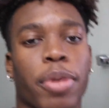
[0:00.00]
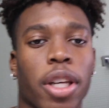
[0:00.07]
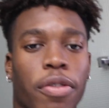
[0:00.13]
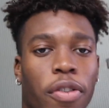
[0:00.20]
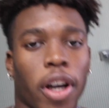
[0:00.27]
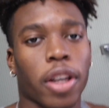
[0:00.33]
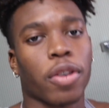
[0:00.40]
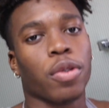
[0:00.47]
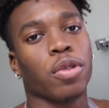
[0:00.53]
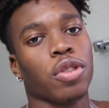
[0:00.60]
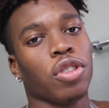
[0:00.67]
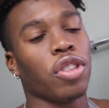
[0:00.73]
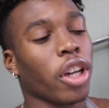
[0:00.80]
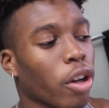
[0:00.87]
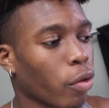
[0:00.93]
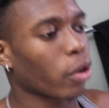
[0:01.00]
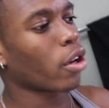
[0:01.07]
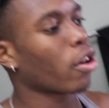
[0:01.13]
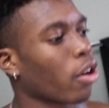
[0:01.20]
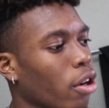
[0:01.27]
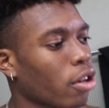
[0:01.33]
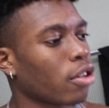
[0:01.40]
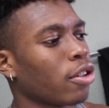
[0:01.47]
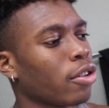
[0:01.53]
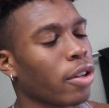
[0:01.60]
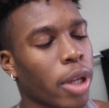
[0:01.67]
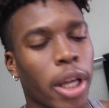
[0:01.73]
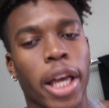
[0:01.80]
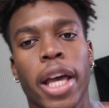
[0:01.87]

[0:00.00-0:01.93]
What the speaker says: me if I use Jerry curl,